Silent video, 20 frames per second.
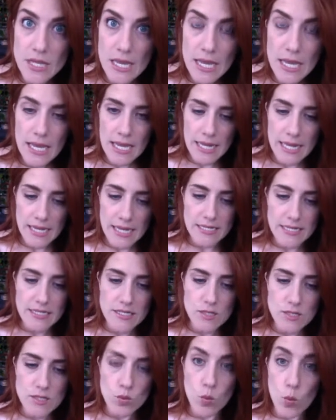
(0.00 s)

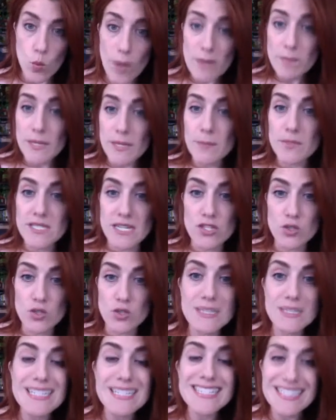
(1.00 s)
is when people tend to
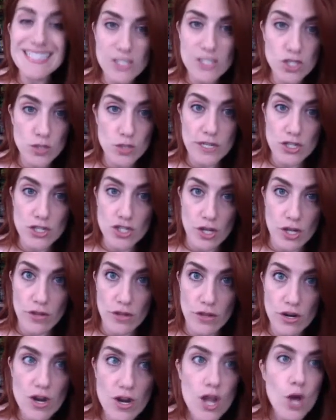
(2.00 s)
listen to each
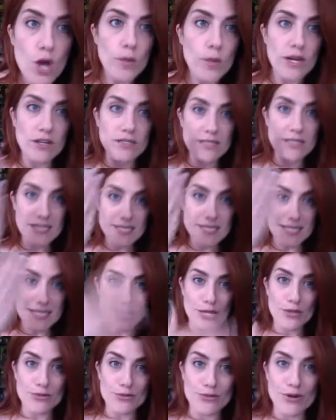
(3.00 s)
other, we are listening
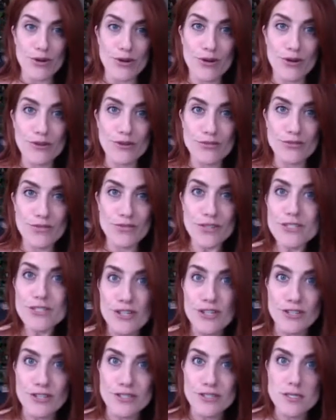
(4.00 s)
through our own
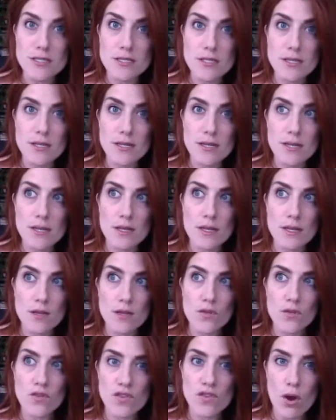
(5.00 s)
filters.
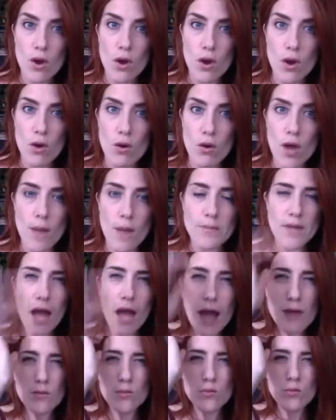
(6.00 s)
So I'm not
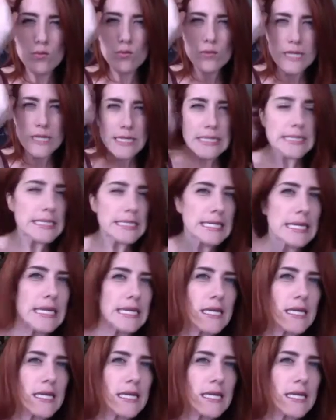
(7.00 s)
really